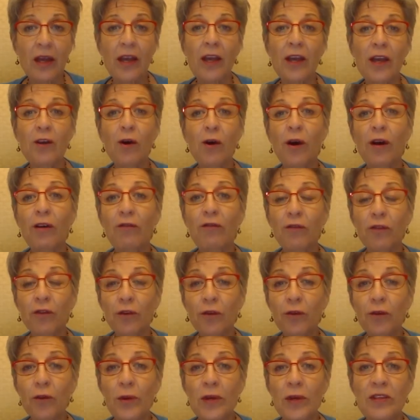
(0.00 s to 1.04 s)

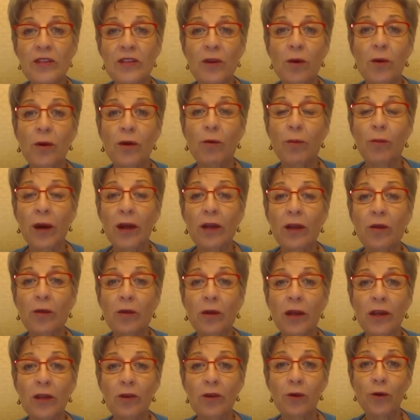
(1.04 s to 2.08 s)
NRF2 is going to
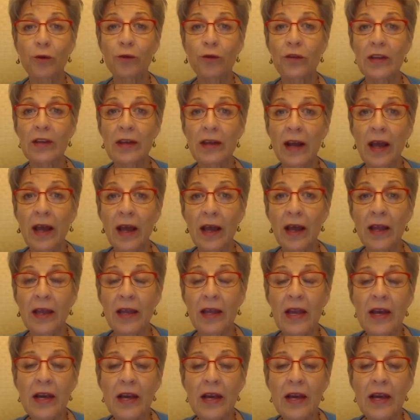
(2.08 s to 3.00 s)
regulate your DNA.